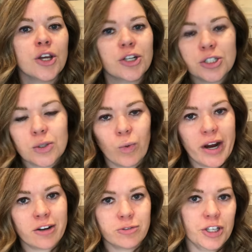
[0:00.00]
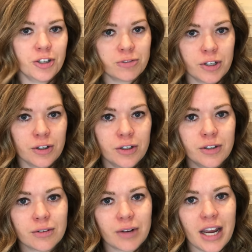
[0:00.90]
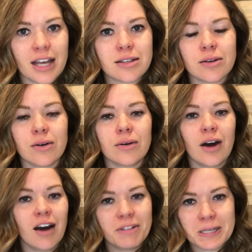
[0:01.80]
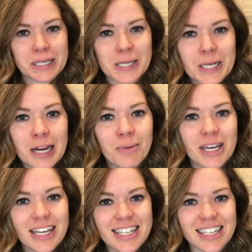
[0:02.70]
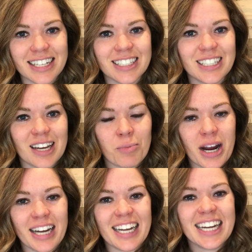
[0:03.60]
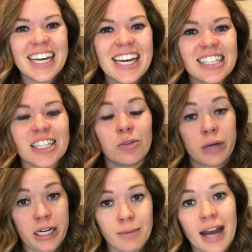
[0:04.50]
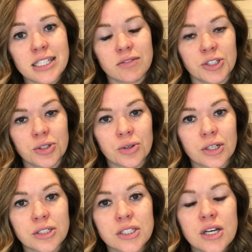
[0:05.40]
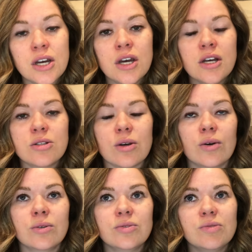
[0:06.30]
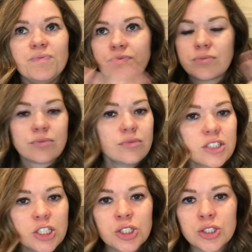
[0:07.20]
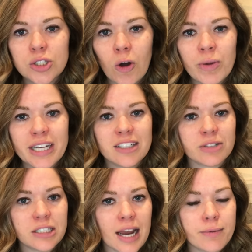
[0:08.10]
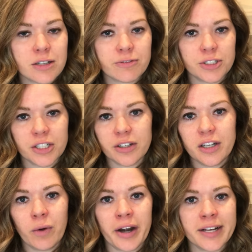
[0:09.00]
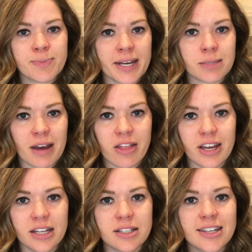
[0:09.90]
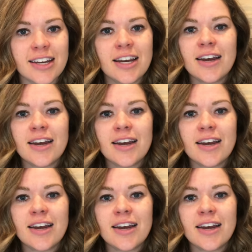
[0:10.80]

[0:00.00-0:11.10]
You're just aware of when you're fertile, right? So obviously, it's gonna be easier to get pregnant than random acts of intercourse. So, so many different types of fertility awareness based methods